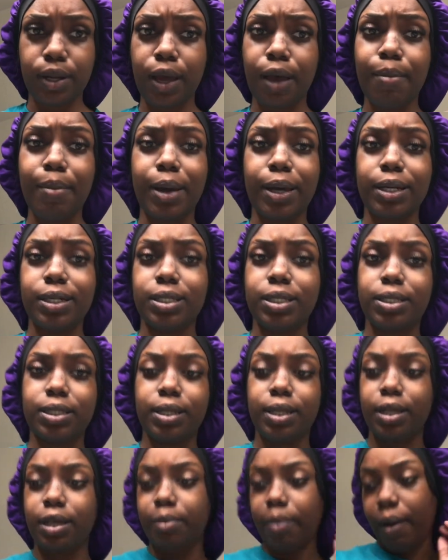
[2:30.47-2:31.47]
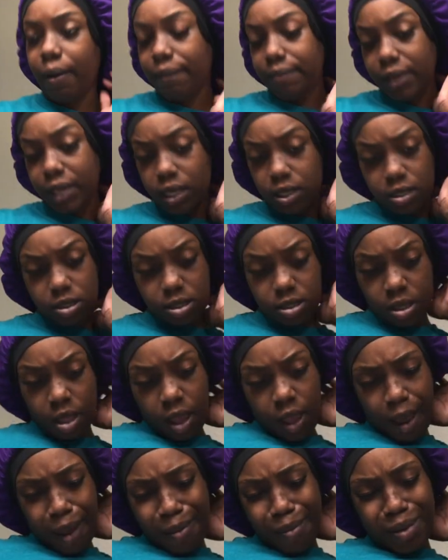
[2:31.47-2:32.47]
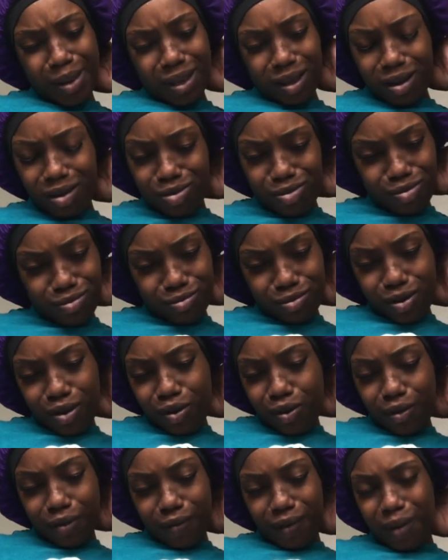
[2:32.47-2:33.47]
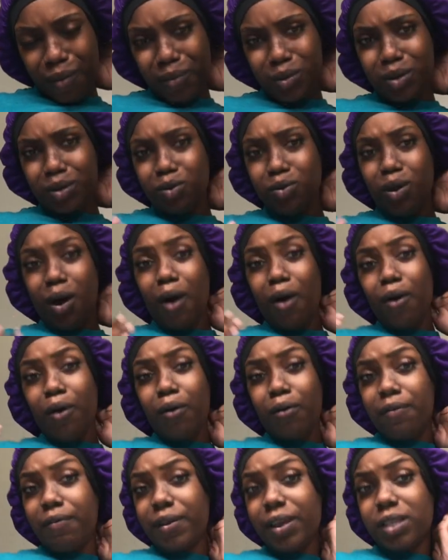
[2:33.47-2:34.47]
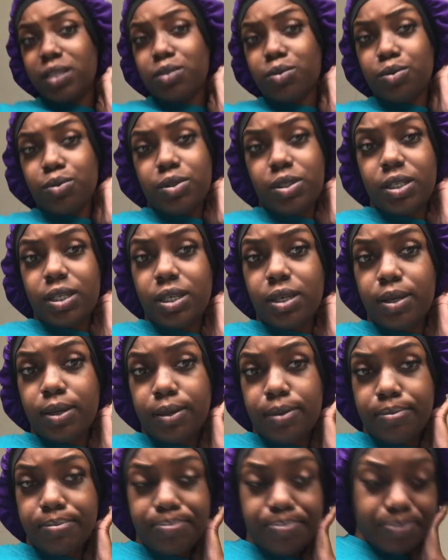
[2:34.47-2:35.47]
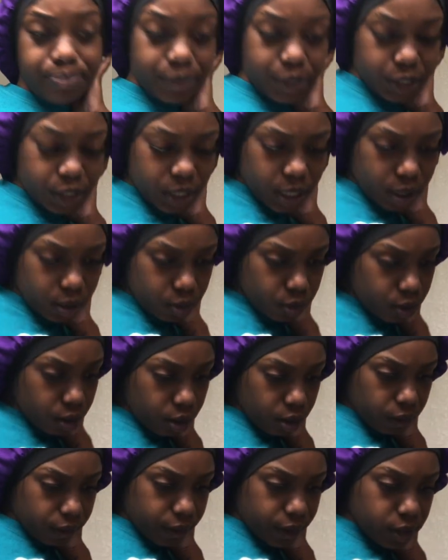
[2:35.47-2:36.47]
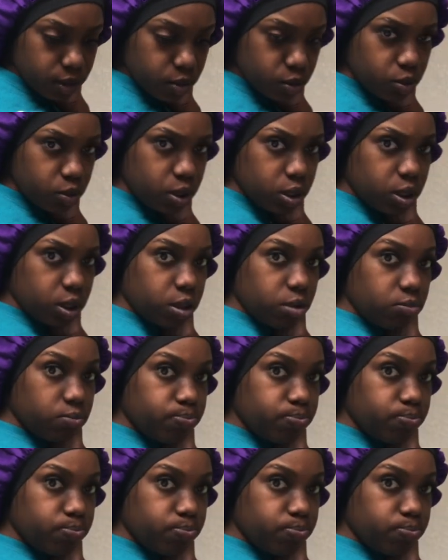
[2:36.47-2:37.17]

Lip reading: I'm about to just clean my face, but I don't even know if I'm gonna do a whole face routine. Should I do a whole face routine?